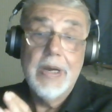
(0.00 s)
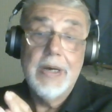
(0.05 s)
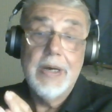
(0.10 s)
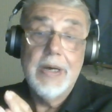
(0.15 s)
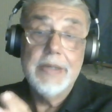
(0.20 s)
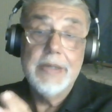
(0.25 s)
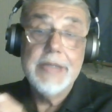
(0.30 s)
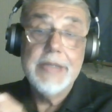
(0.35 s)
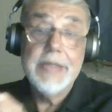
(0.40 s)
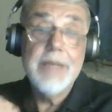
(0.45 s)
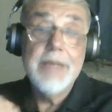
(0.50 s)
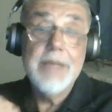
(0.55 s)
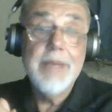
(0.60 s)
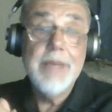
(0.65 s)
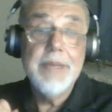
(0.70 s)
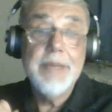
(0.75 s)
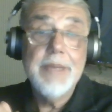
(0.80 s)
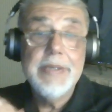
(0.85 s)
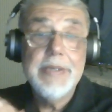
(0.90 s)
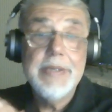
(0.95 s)
They may
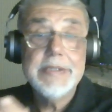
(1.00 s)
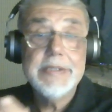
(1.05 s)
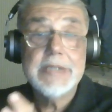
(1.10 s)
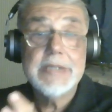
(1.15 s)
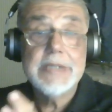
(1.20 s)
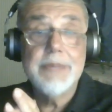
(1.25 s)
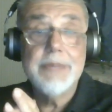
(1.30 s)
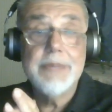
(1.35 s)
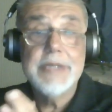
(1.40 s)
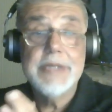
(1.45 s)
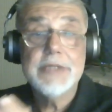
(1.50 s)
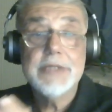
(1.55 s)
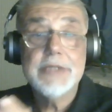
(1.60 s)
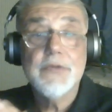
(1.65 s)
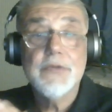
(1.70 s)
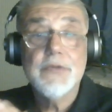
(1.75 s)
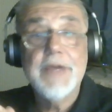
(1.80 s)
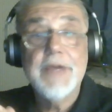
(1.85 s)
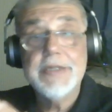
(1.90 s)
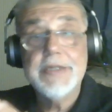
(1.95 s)
be subjects of
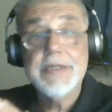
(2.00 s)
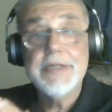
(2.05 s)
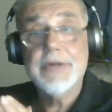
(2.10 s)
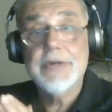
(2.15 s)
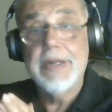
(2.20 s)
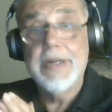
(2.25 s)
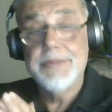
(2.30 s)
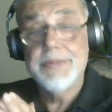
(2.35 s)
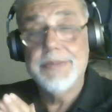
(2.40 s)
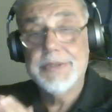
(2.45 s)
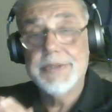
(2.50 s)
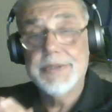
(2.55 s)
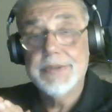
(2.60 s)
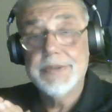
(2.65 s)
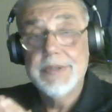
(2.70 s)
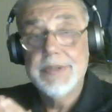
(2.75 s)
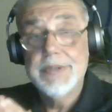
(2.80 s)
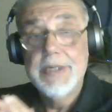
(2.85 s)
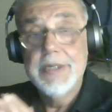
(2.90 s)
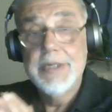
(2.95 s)
hate crimes.
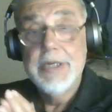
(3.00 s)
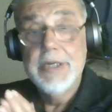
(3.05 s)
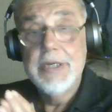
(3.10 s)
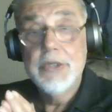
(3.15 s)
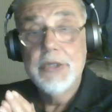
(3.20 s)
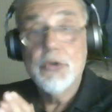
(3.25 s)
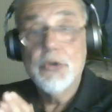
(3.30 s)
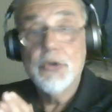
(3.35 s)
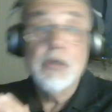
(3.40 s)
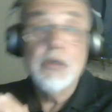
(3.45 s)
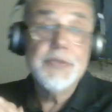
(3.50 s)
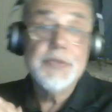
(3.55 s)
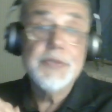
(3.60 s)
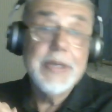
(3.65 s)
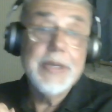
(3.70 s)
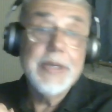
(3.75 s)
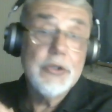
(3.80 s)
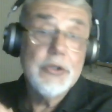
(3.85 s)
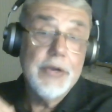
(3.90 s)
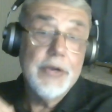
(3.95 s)
Turks may
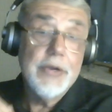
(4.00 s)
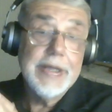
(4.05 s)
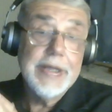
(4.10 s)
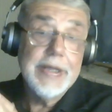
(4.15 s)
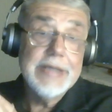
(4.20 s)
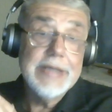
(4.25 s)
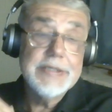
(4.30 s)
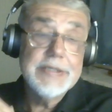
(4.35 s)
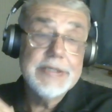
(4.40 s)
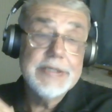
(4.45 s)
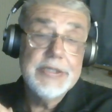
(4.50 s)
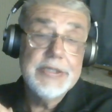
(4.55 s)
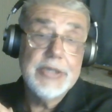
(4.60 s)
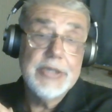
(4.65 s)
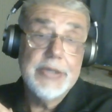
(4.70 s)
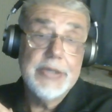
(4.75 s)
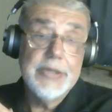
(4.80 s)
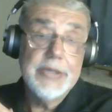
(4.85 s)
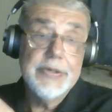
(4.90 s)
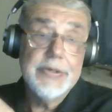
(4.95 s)
turn against each
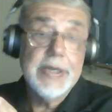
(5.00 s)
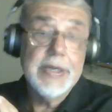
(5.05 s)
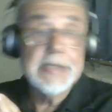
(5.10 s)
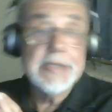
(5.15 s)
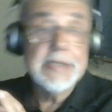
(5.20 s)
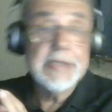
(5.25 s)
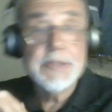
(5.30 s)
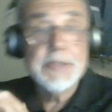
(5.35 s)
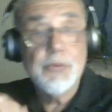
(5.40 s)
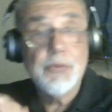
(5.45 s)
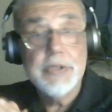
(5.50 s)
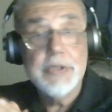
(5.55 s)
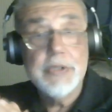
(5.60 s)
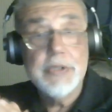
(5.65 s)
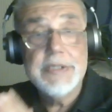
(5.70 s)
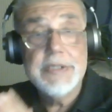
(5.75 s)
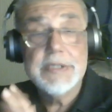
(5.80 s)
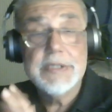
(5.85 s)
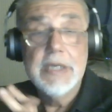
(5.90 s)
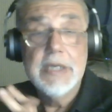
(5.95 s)
other, against the
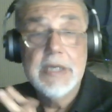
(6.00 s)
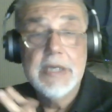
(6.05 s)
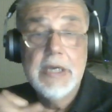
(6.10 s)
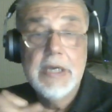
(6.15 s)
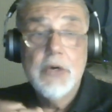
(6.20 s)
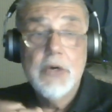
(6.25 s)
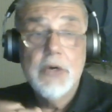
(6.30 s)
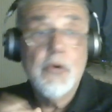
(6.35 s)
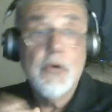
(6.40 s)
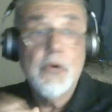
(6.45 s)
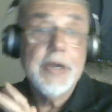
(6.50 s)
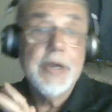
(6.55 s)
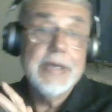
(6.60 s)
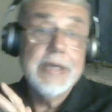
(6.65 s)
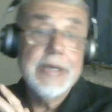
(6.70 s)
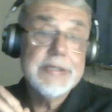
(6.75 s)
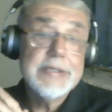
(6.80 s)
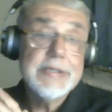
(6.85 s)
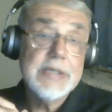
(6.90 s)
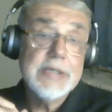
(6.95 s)
police, or
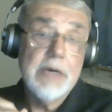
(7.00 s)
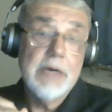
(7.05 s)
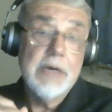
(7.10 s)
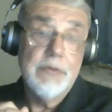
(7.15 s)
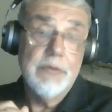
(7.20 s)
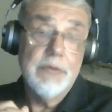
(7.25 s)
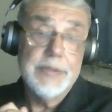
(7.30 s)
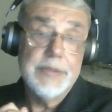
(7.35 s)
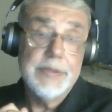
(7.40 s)
against the government.